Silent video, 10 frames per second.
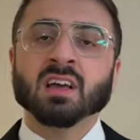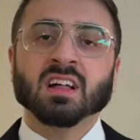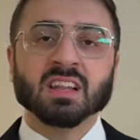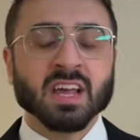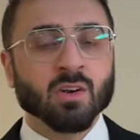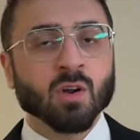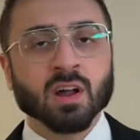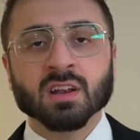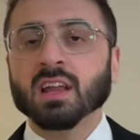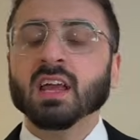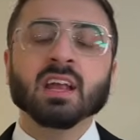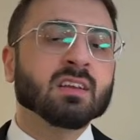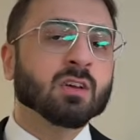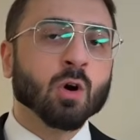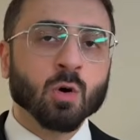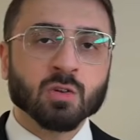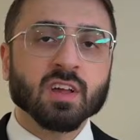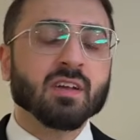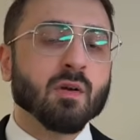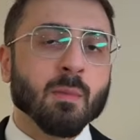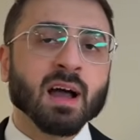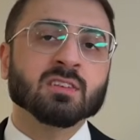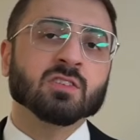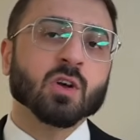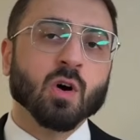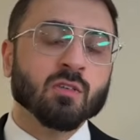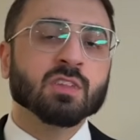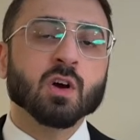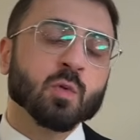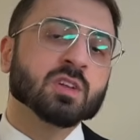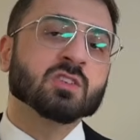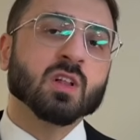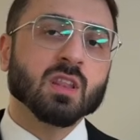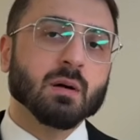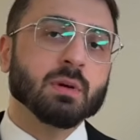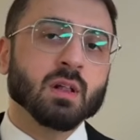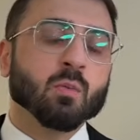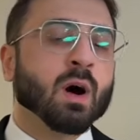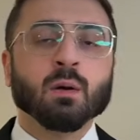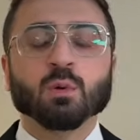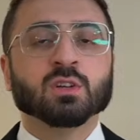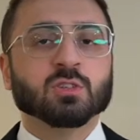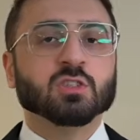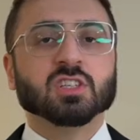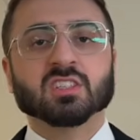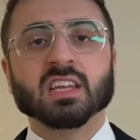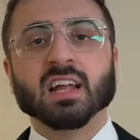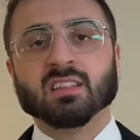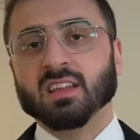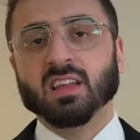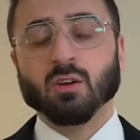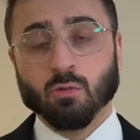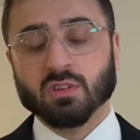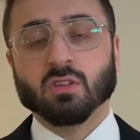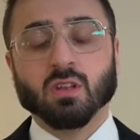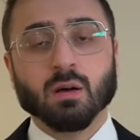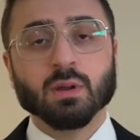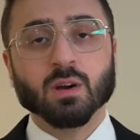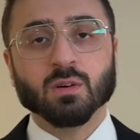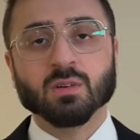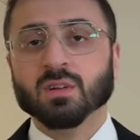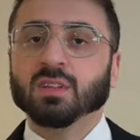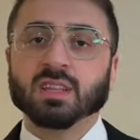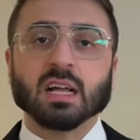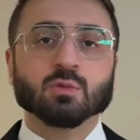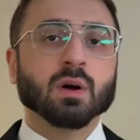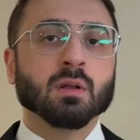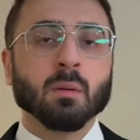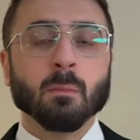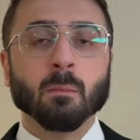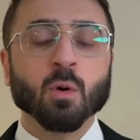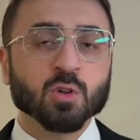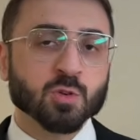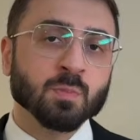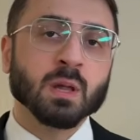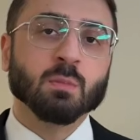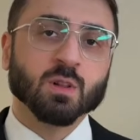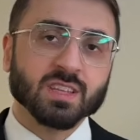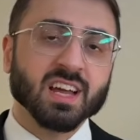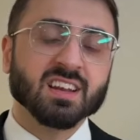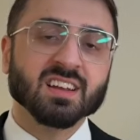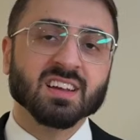later on it goes and reminds you of the original La Male. Why wouldn't you just get the original La Male? That's what most people did.